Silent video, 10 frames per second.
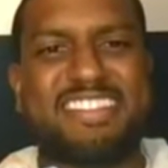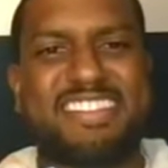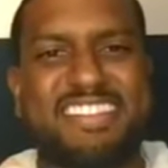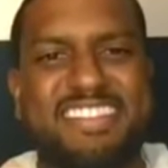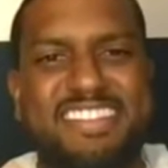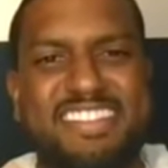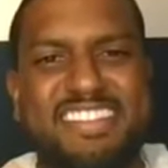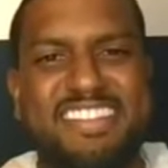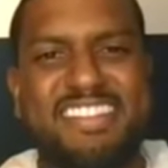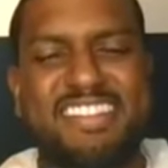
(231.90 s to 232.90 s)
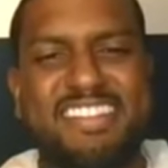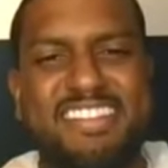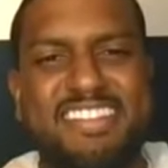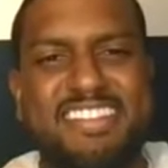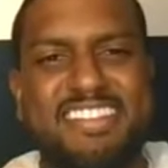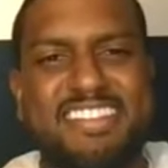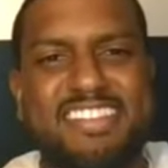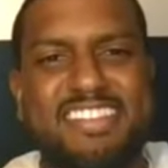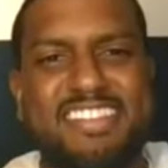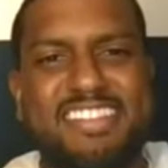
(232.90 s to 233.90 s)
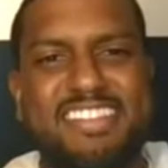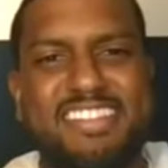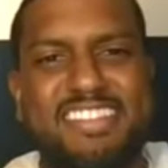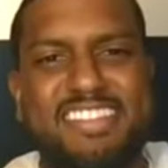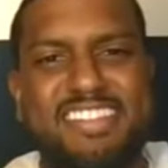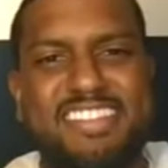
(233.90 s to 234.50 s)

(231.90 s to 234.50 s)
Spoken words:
No words are spoken by the person on screen.